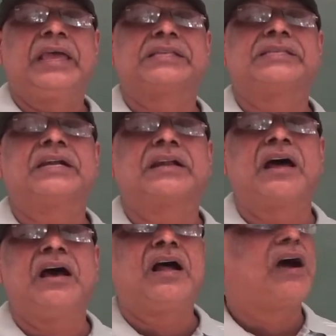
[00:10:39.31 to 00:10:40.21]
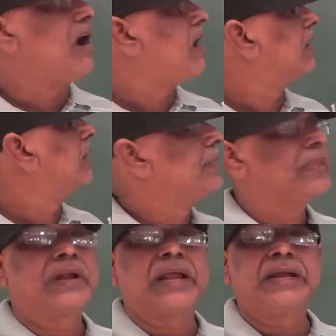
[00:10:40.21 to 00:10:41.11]
etc.
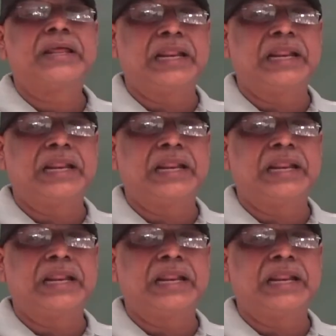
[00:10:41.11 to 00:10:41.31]
are right,